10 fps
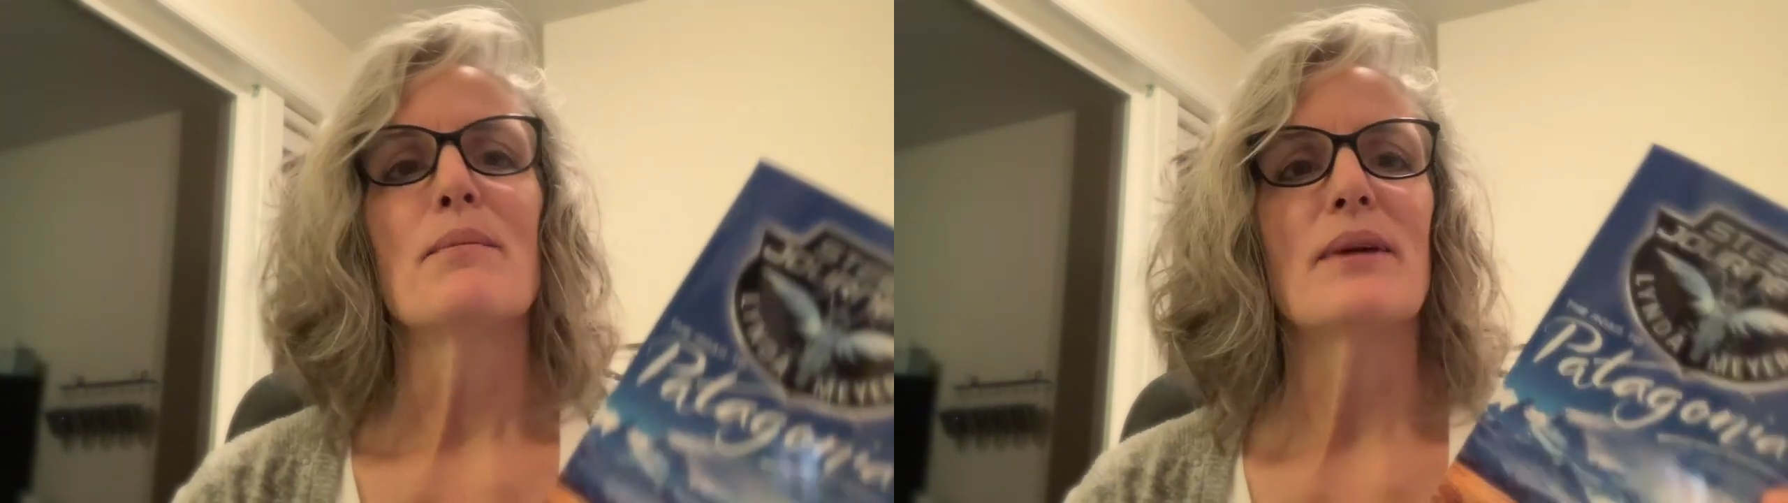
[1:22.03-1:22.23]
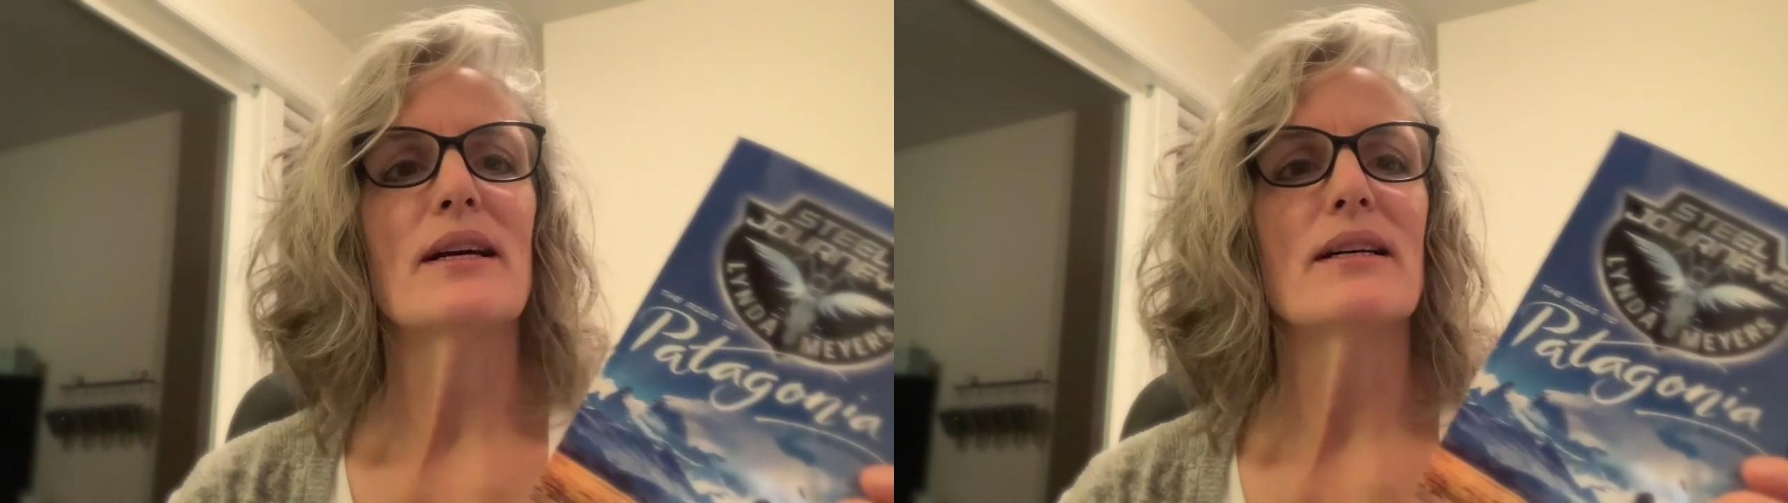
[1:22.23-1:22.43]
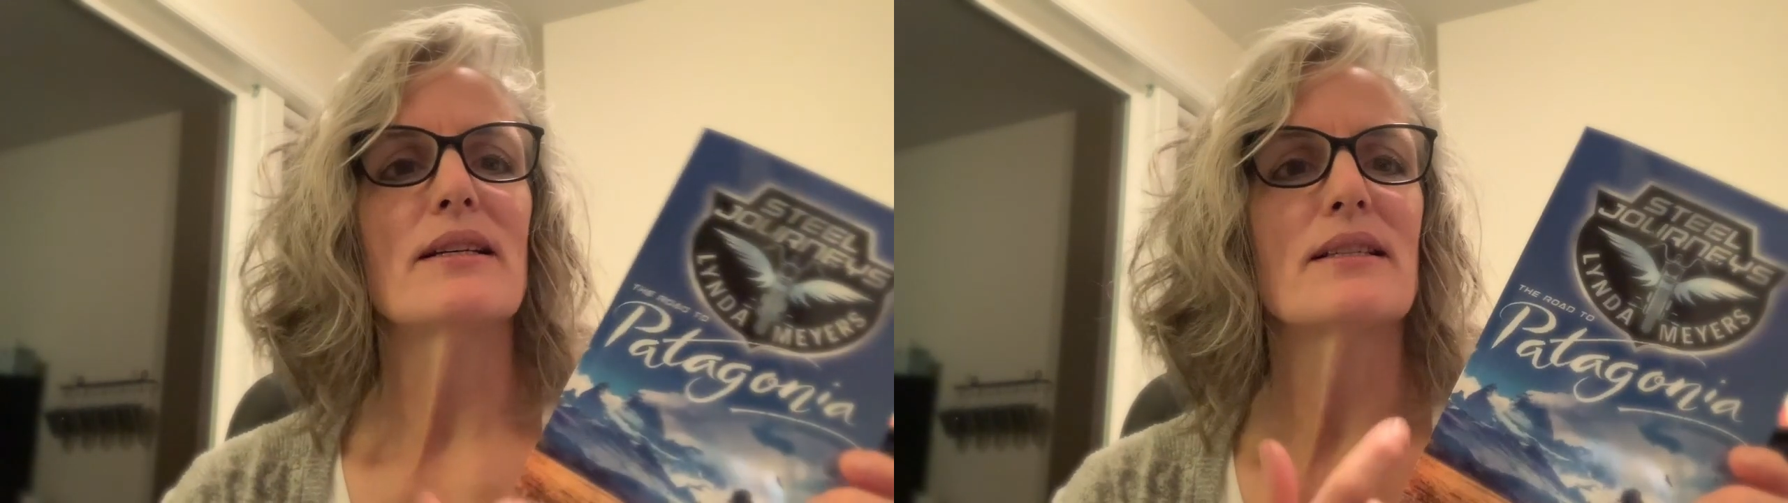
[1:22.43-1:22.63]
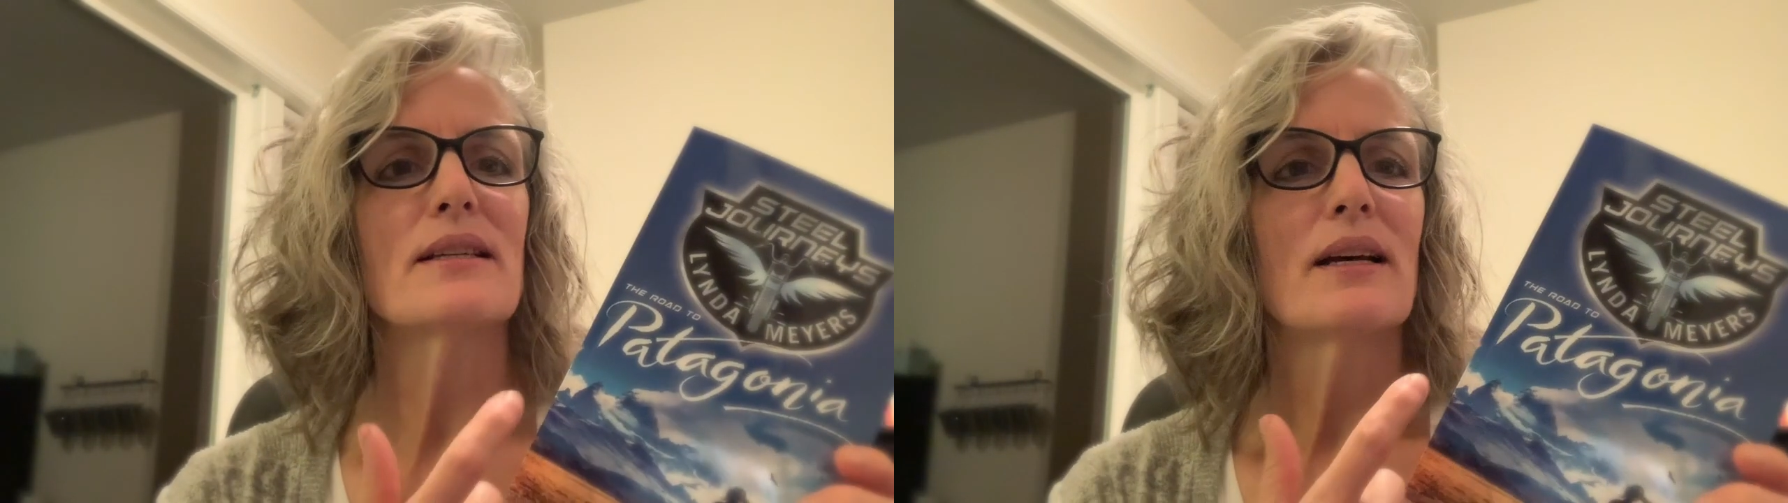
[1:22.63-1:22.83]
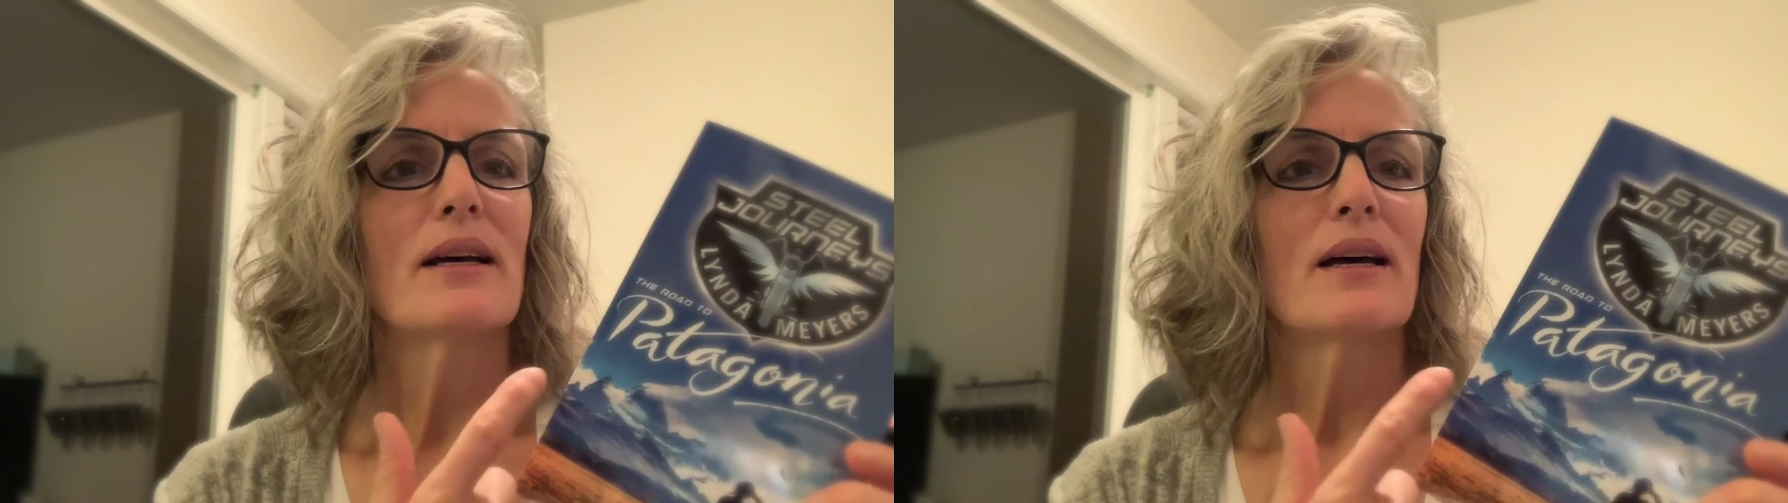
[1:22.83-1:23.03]
because
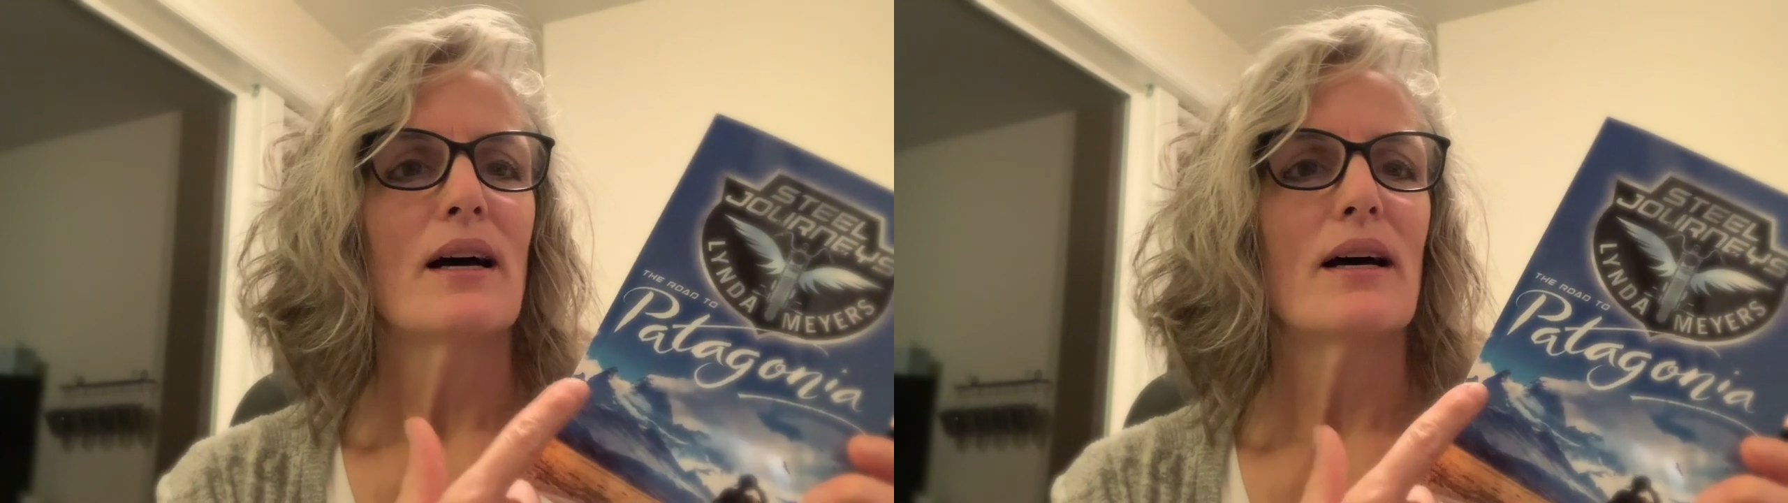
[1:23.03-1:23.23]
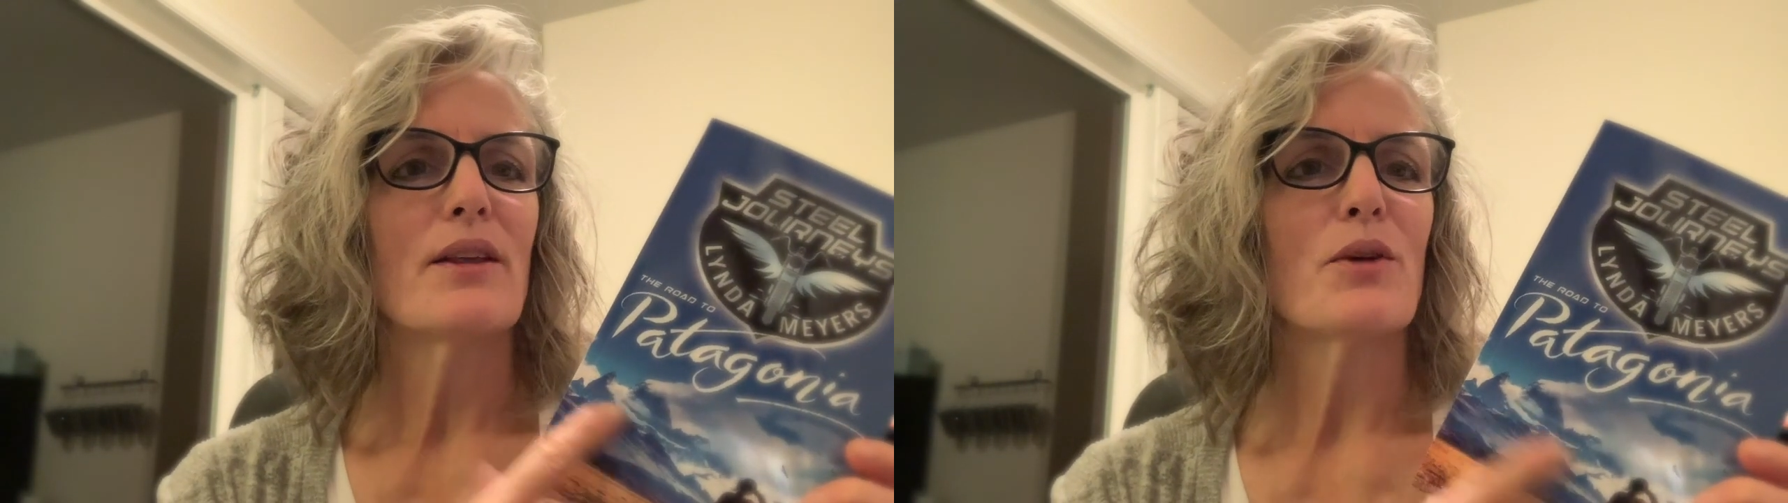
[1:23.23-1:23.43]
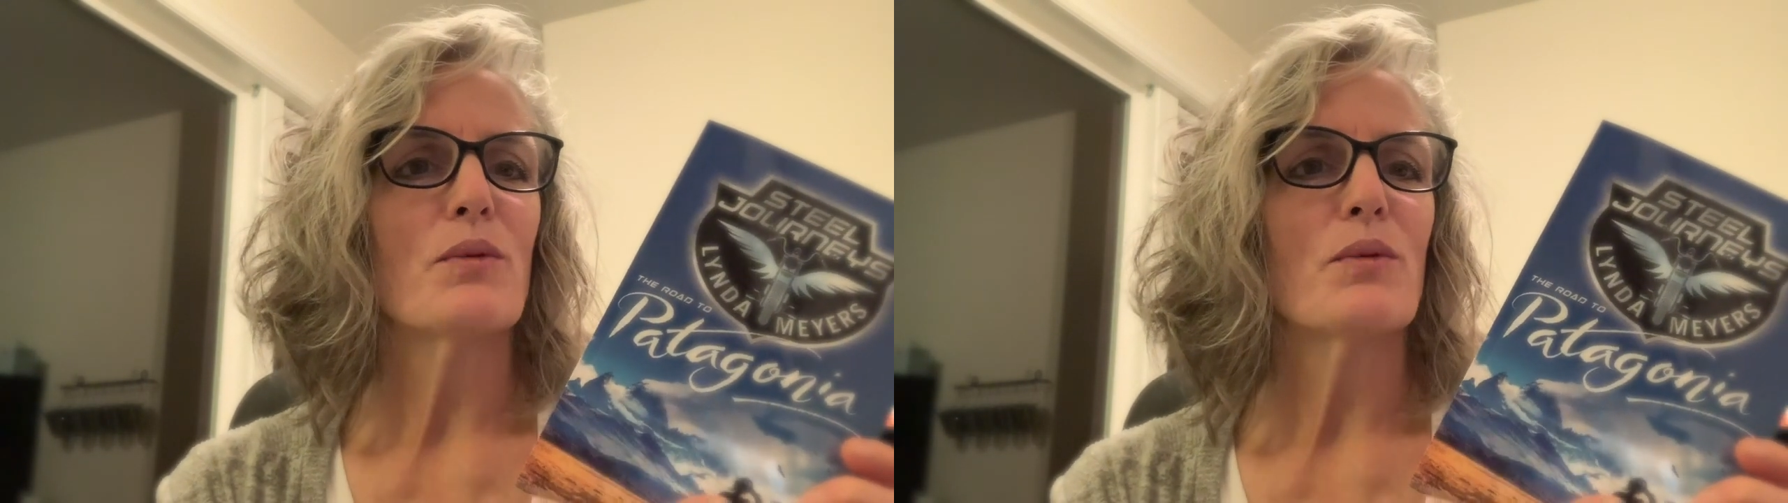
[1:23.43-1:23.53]
The